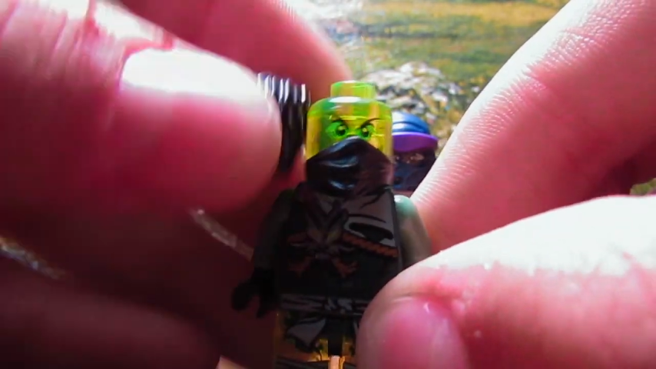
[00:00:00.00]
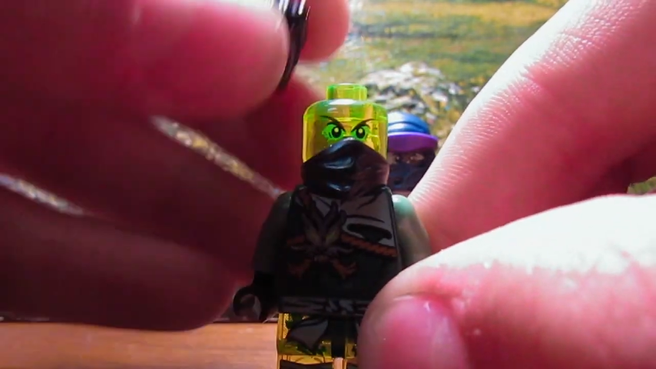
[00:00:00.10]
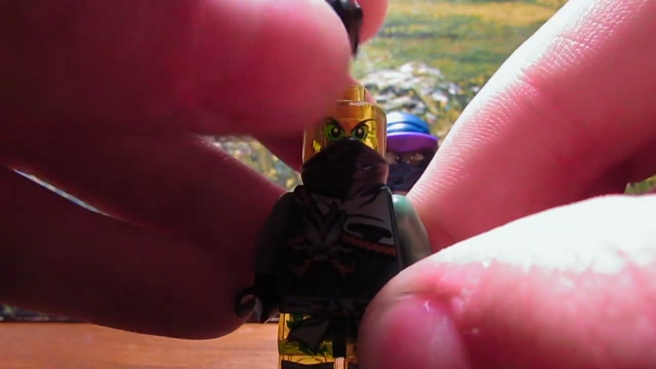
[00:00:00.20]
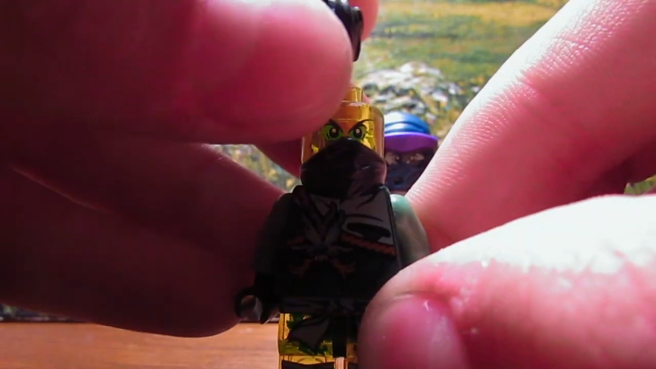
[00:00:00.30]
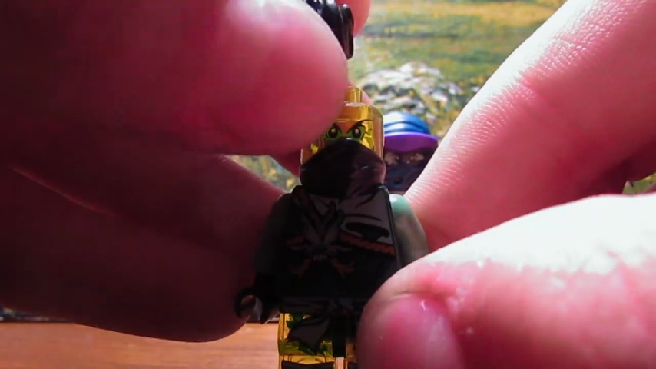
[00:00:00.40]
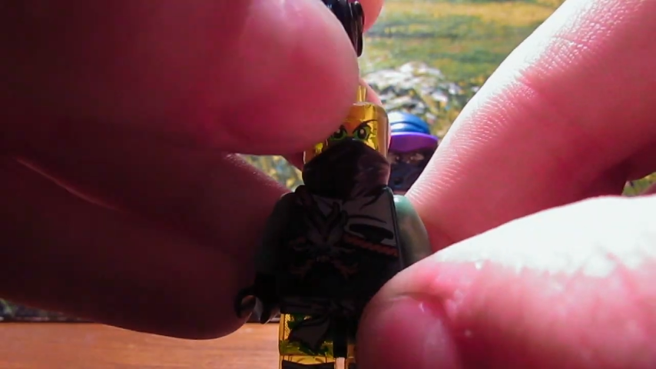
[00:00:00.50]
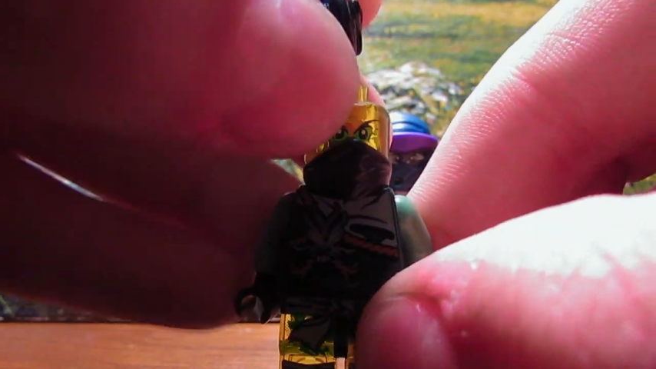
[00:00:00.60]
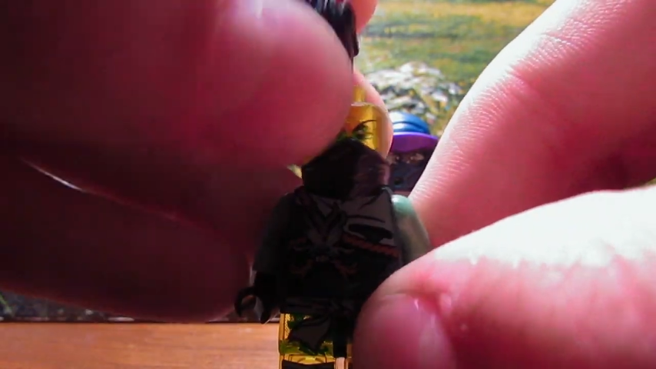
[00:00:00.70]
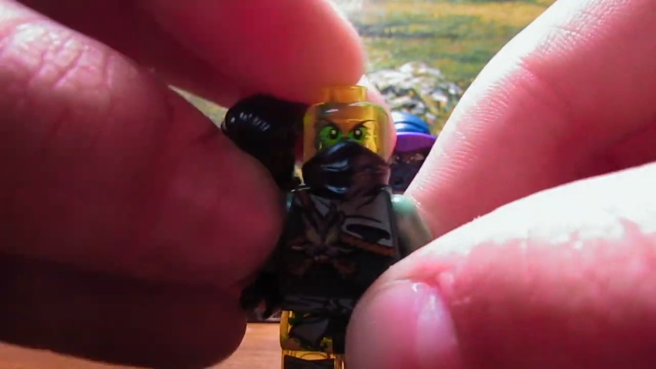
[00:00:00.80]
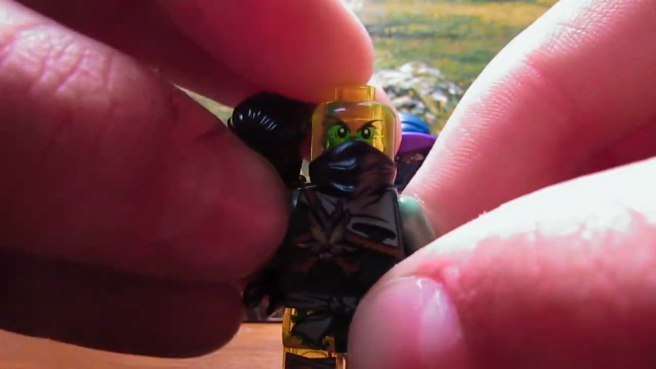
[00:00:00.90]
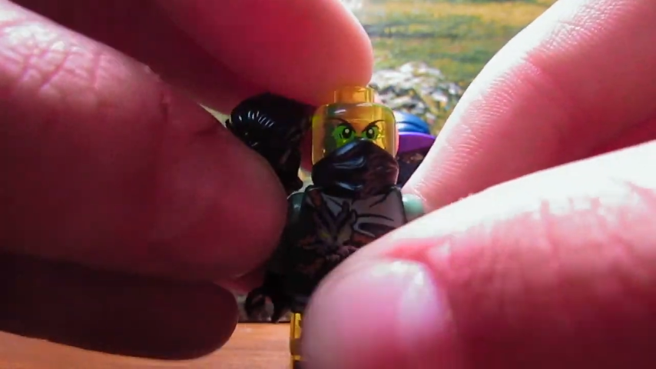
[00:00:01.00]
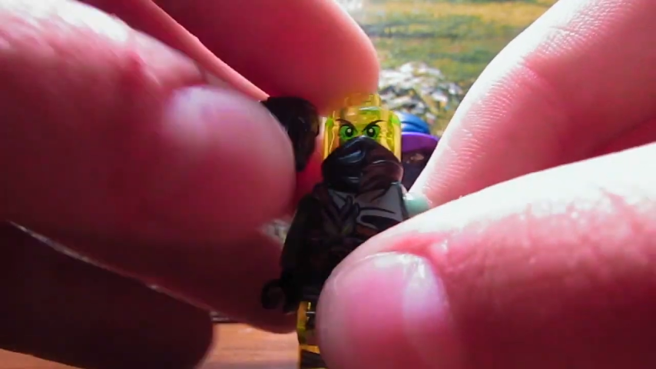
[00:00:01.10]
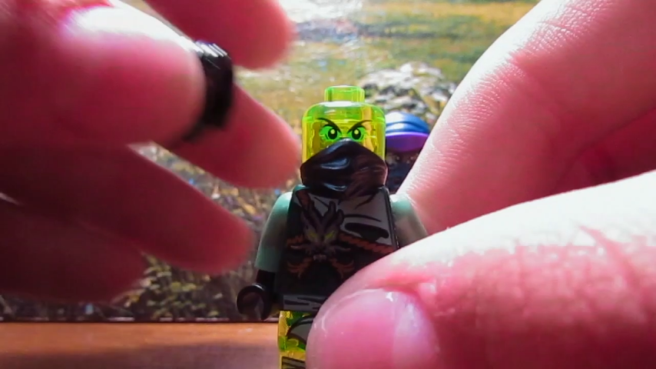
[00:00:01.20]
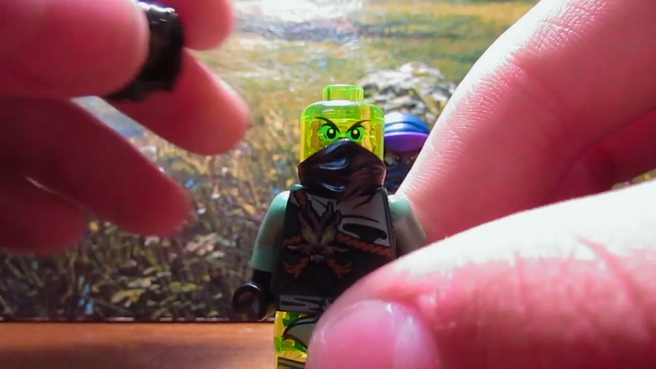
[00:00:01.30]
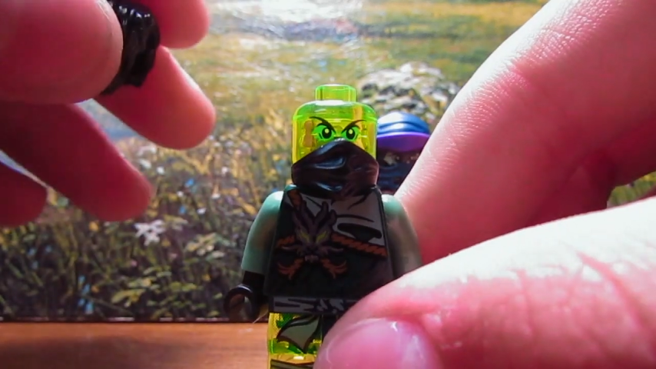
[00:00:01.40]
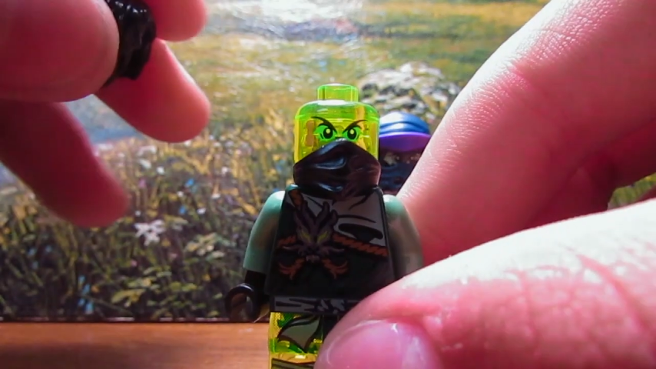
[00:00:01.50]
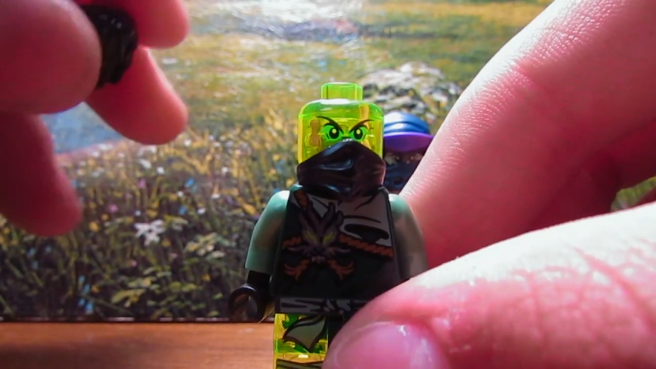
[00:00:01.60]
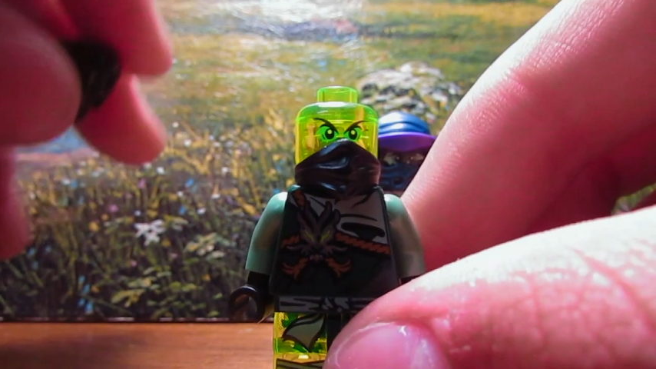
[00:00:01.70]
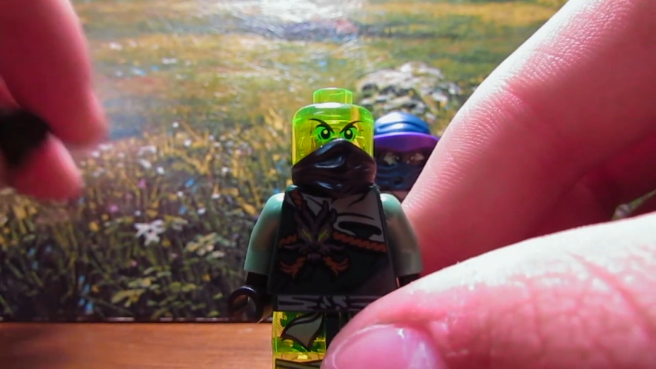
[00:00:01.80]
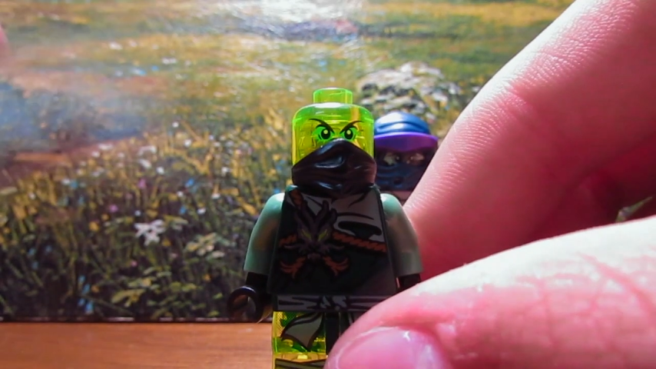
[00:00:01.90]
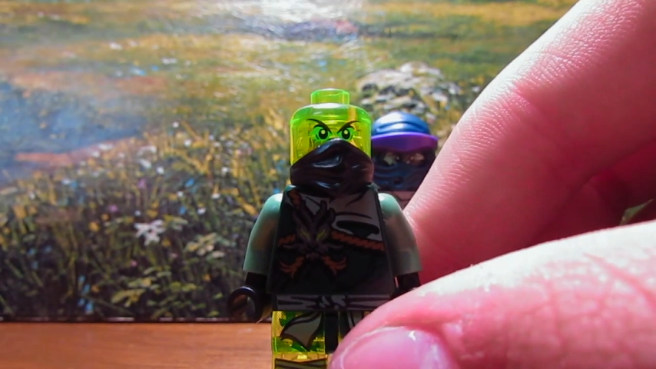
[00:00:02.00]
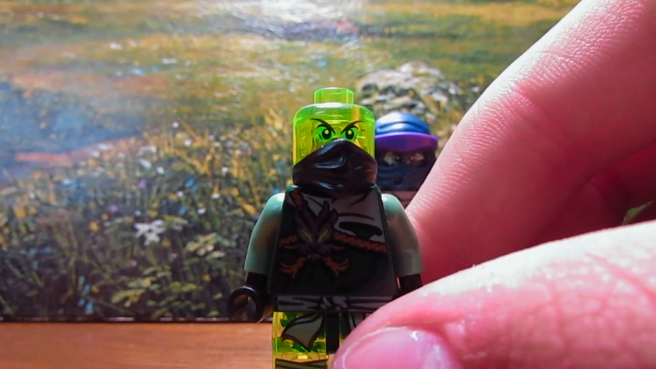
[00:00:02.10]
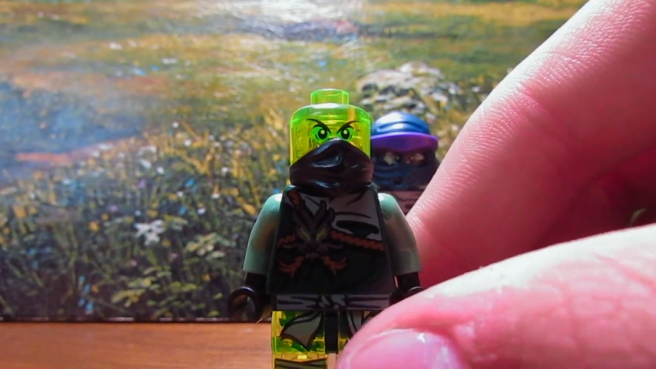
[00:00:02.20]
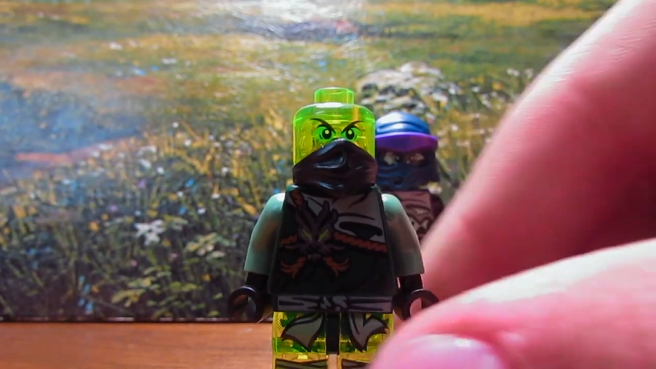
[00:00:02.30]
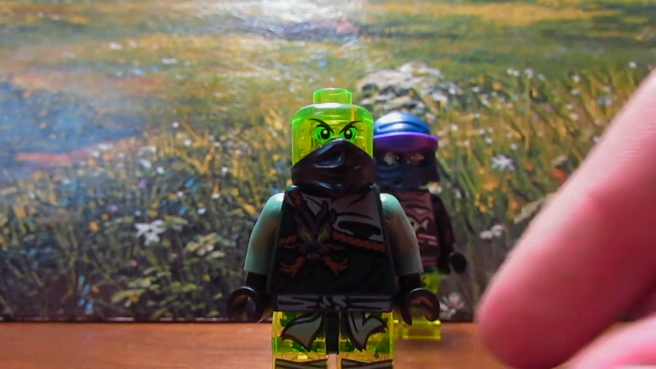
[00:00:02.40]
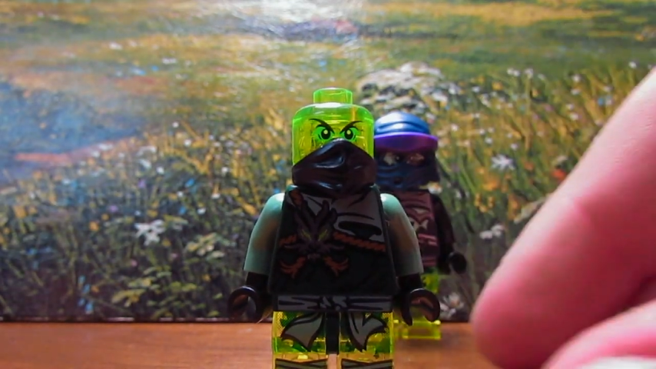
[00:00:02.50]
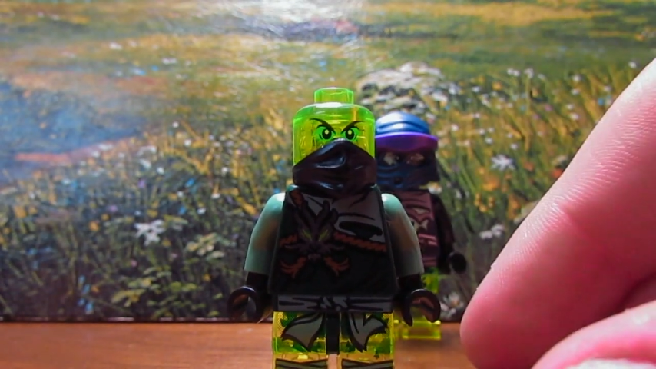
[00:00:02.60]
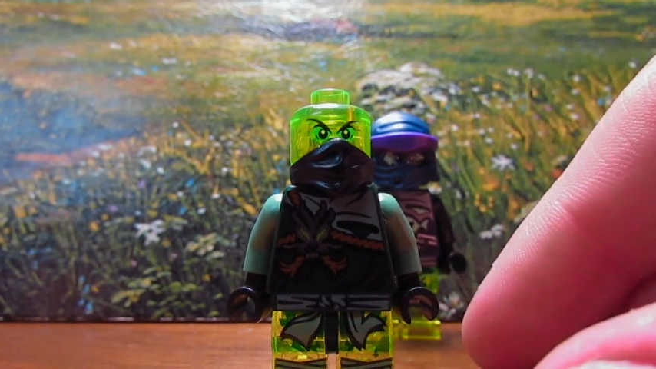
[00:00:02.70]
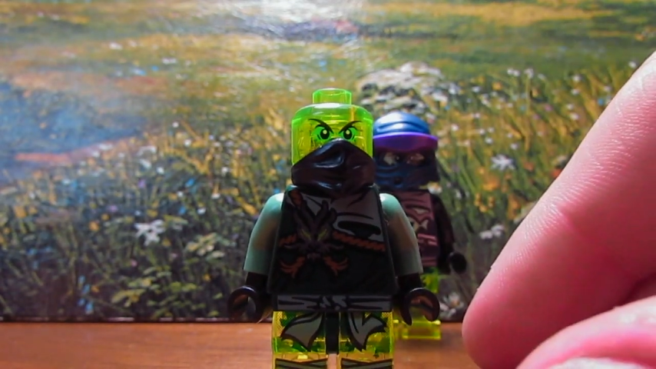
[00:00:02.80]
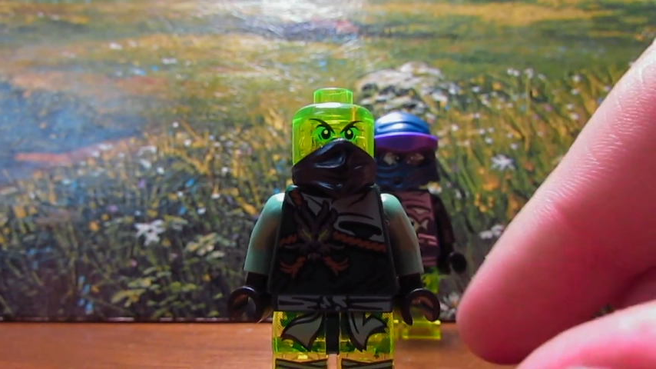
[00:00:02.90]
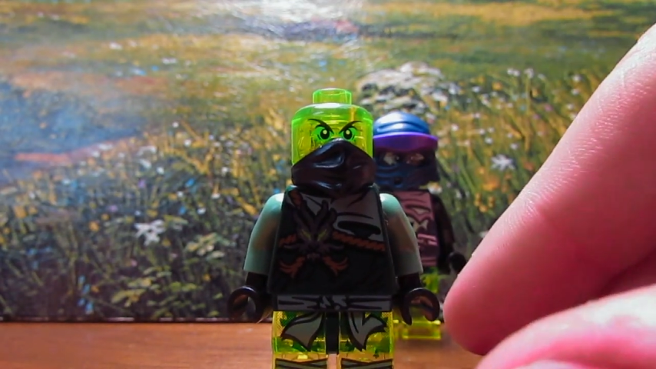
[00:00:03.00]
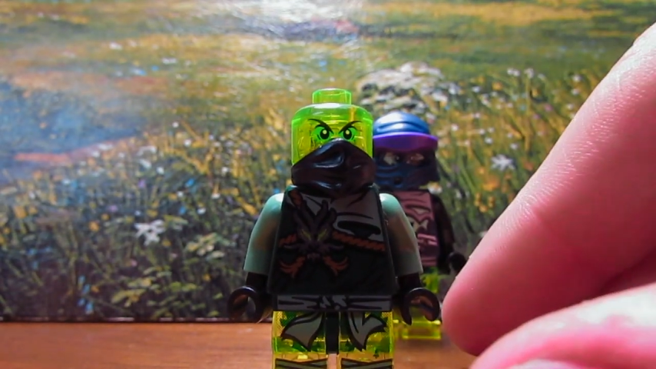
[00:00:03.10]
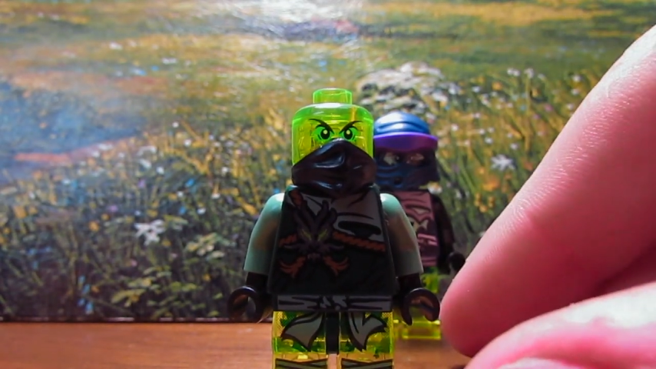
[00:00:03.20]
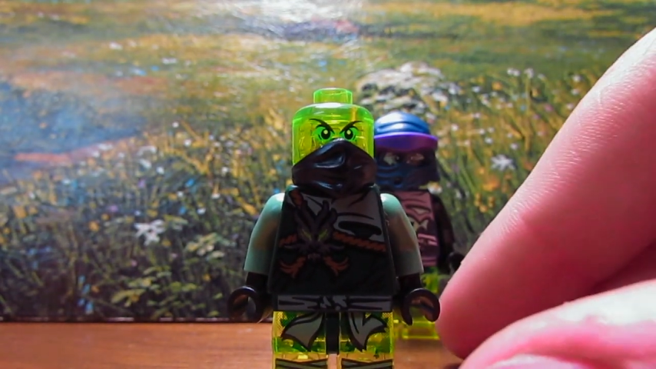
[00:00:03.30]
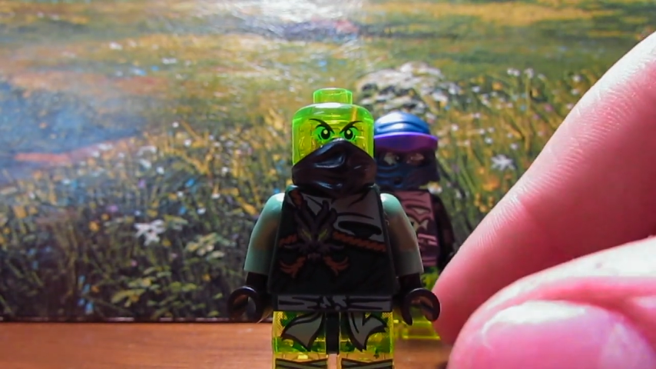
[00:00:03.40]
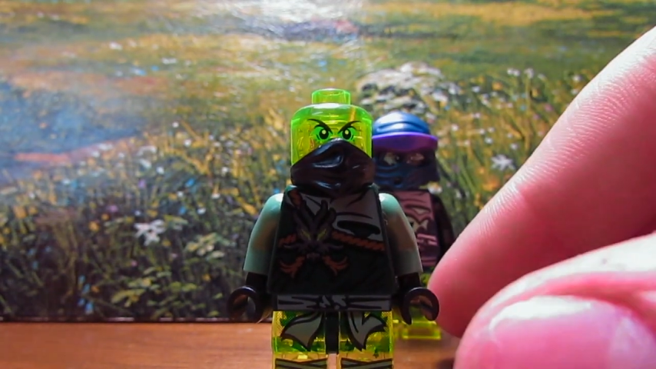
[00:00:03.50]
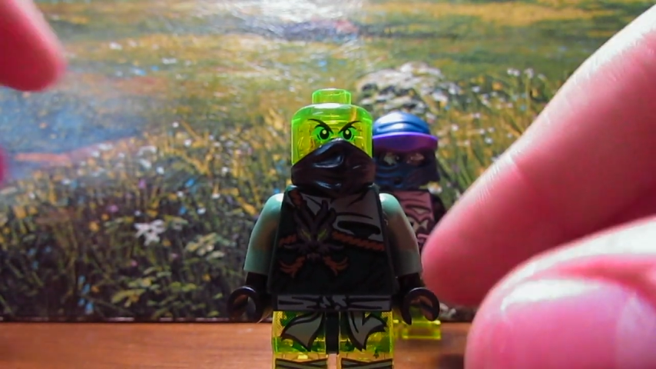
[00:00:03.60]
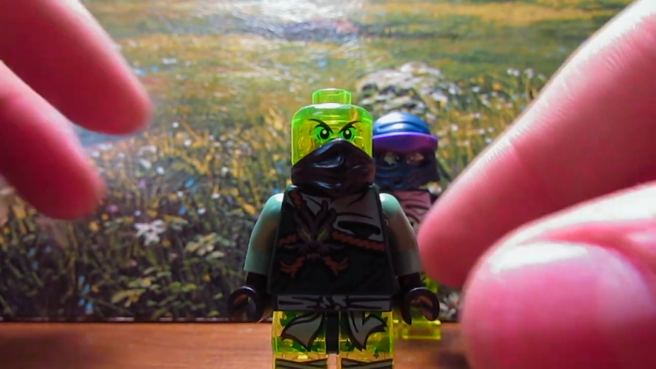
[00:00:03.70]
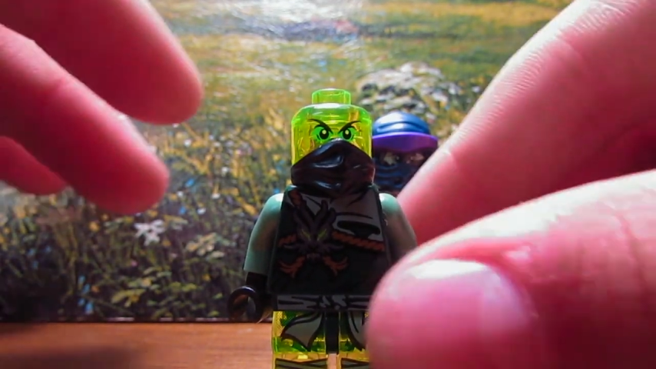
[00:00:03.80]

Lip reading: No face is visible, so there are no lips to read.